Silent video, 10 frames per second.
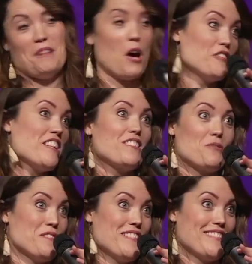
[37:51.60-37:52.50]
I'll take
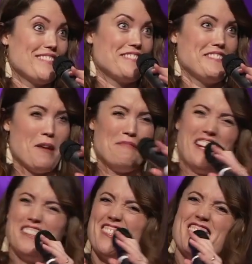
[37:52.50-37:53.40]
twins. I'm
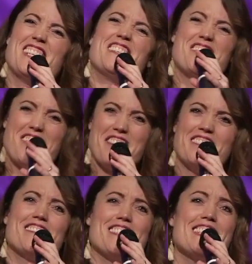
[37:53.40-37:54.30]
like, I'll just take a
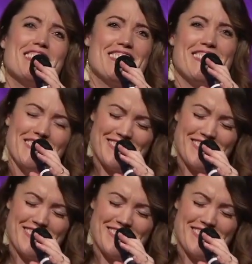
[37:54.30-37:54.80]
child, Jesus.